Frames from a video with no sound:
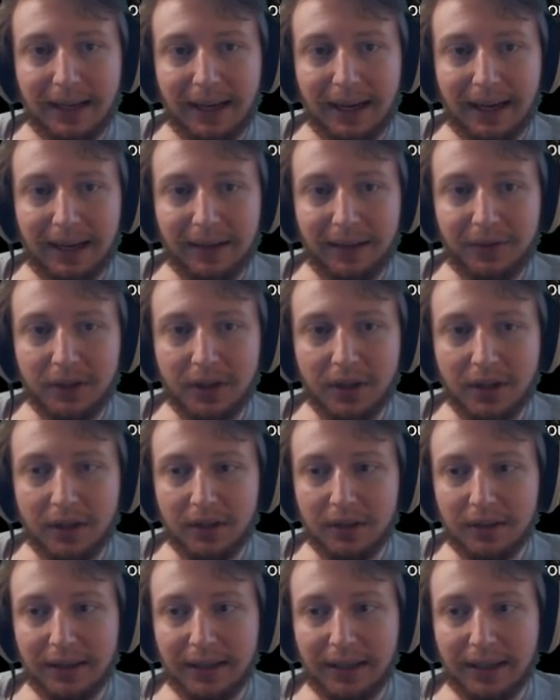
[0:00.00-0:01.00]
Uh, there
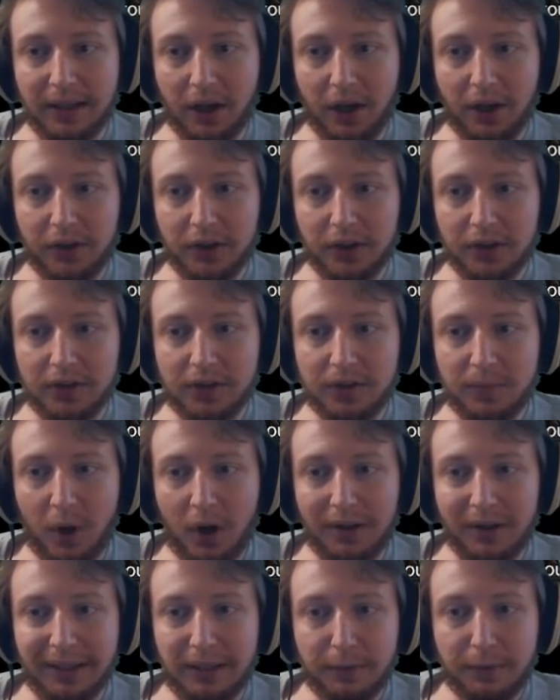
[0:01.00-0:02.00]
are like other
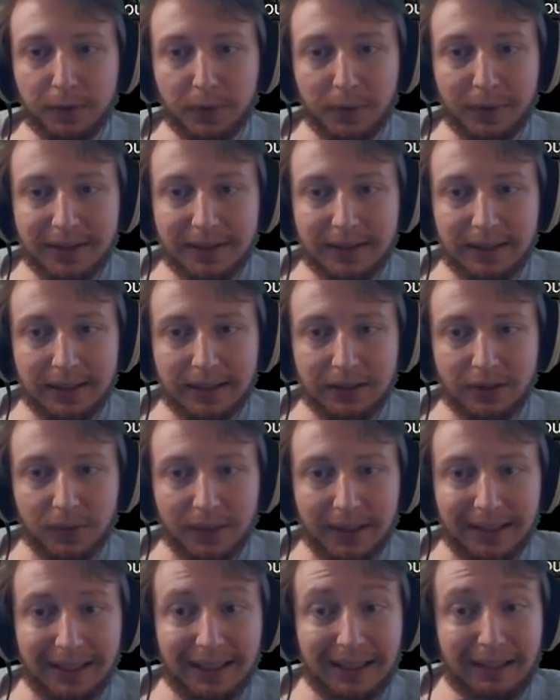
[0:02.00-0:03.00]
small influence things,
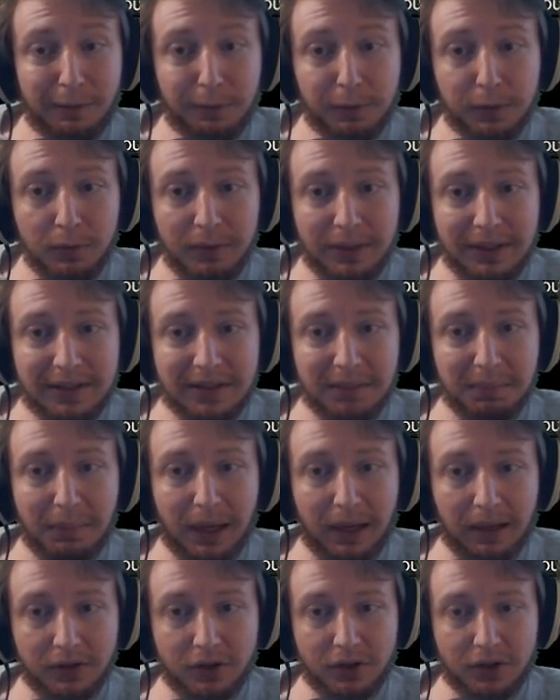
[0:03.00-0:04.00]
right? Influenced
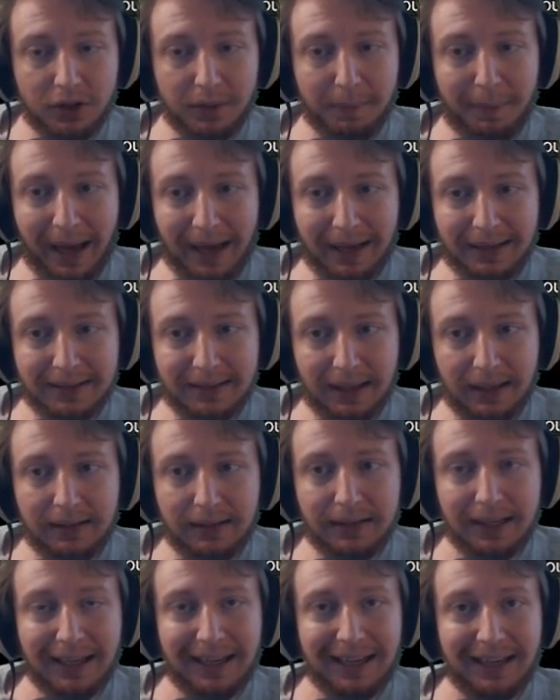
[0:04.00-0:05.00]
monster pack size.